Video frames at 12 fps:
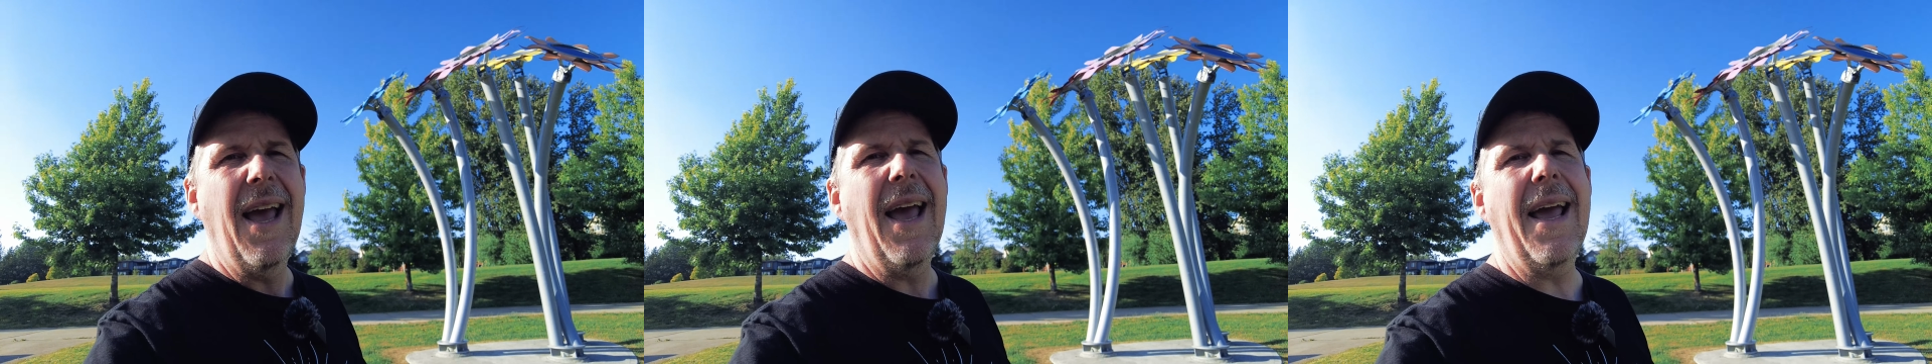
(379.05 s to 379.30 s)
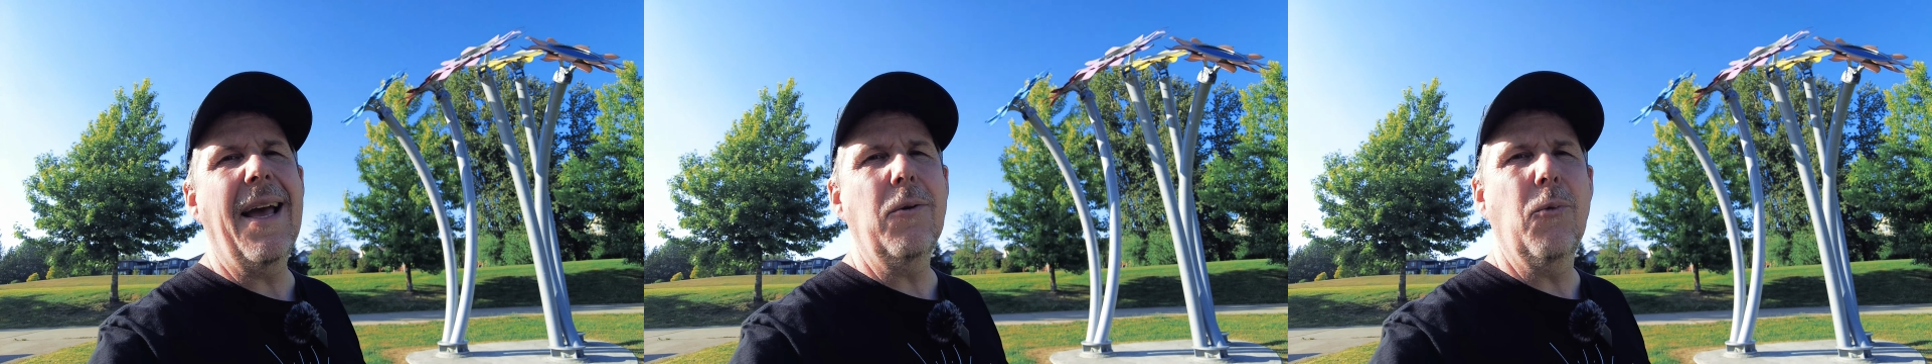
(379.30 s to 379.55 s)

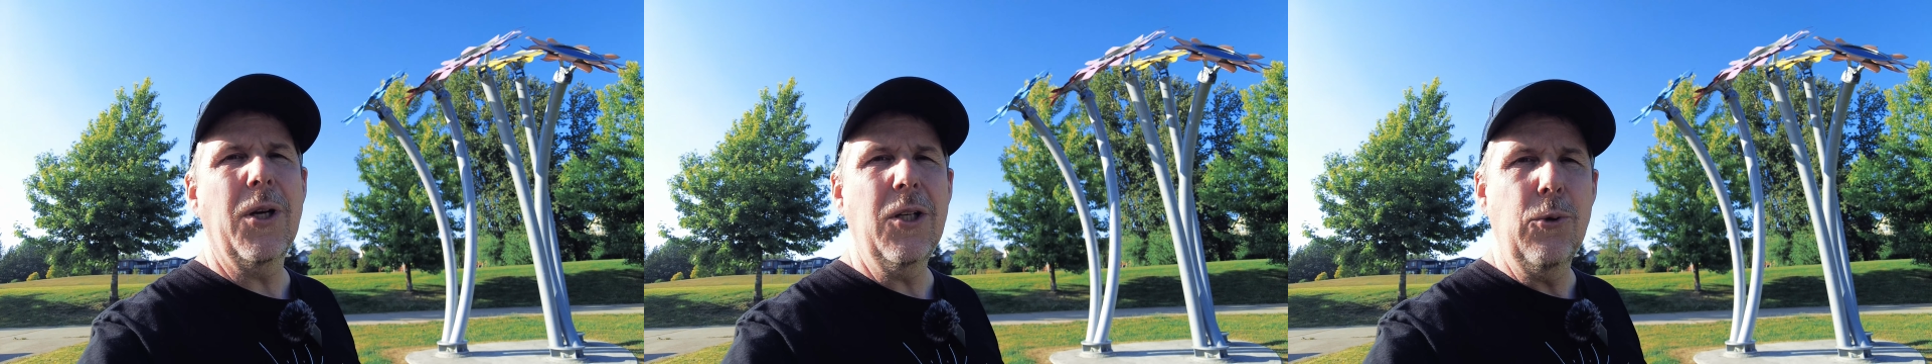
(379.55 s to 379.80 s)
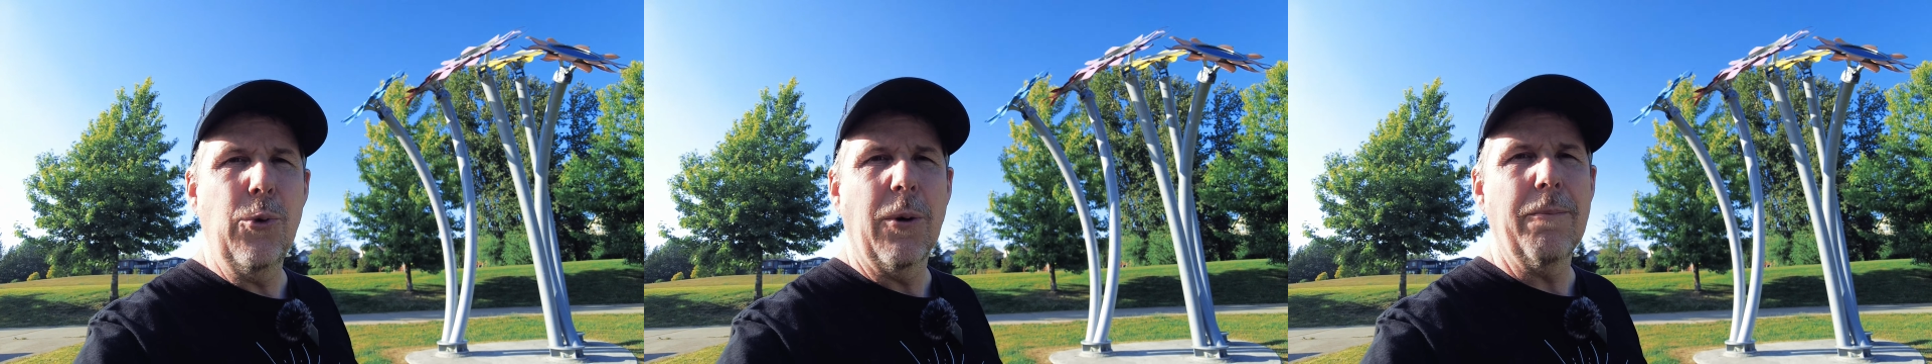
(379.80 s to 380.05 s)
and what
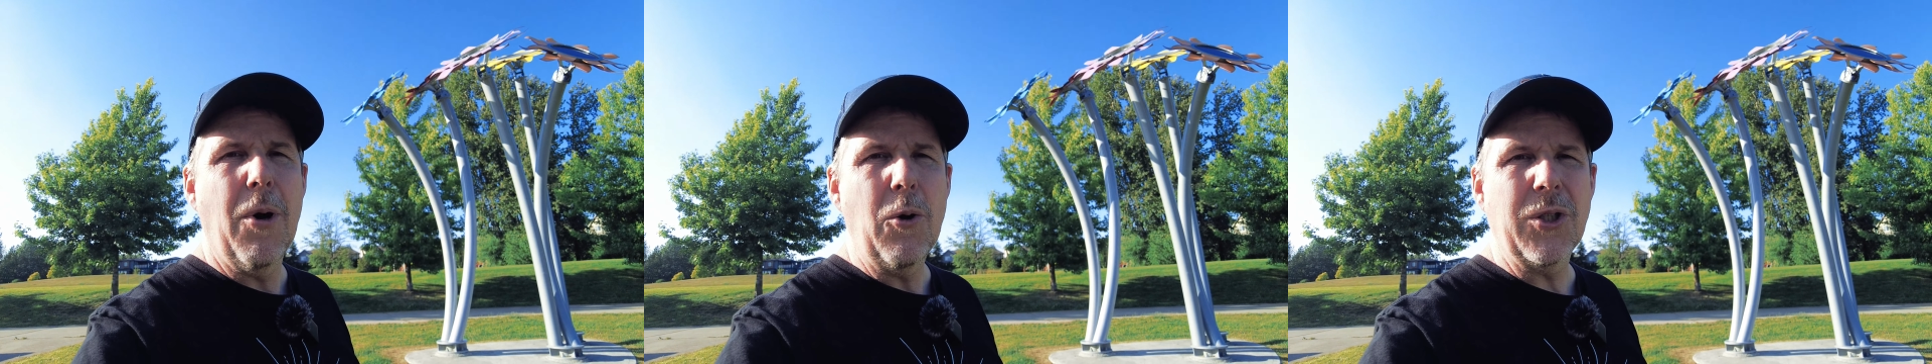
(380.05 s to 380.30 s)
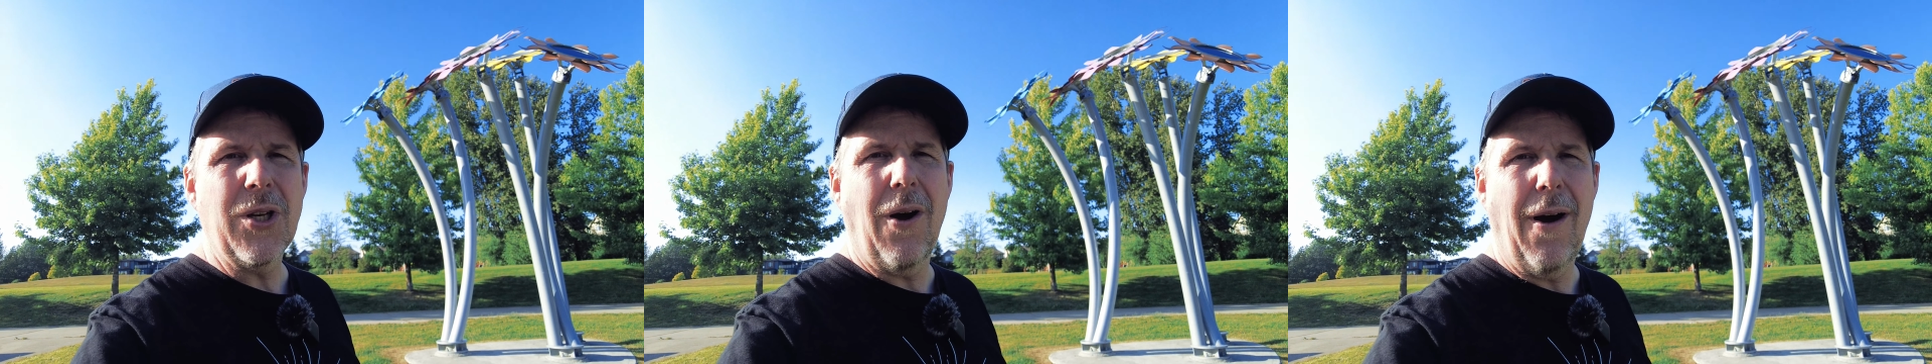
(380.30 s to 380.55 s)
you will
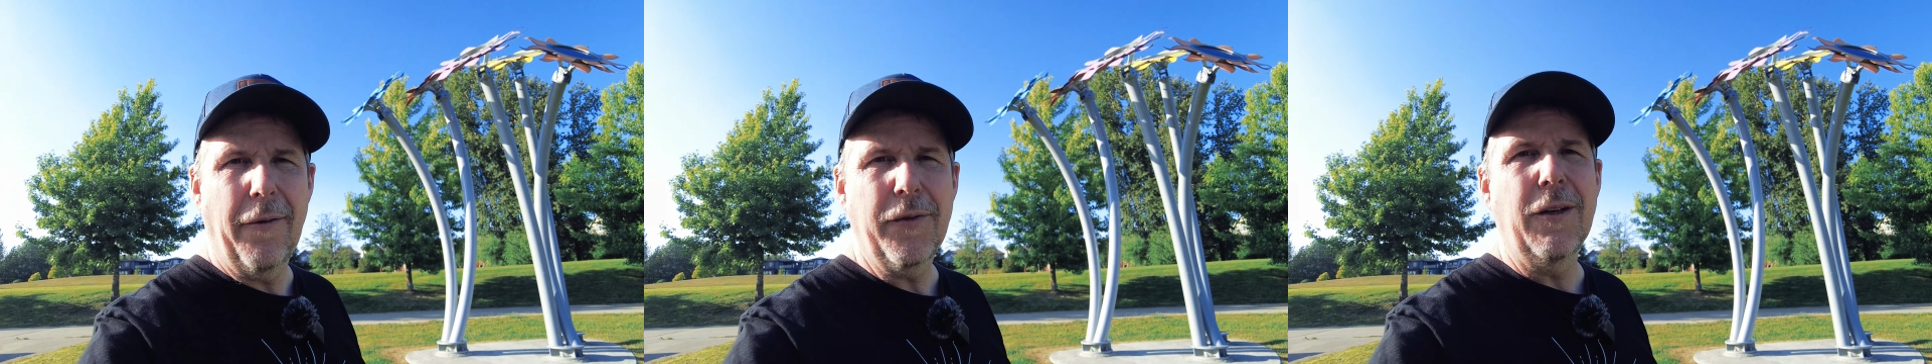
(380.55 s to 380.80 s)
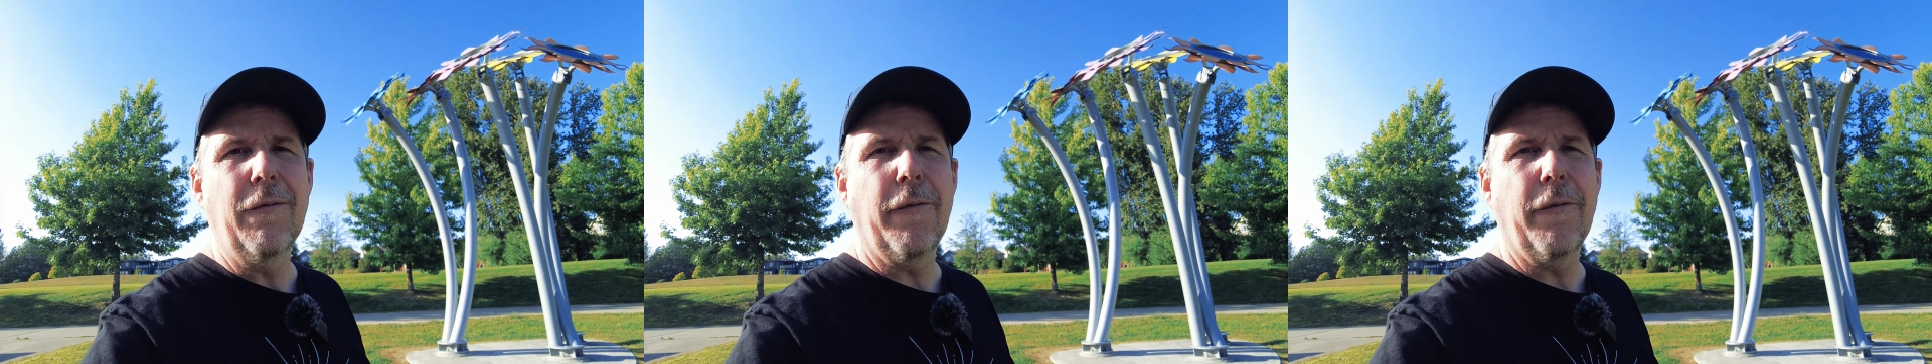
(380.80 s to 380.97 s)
most often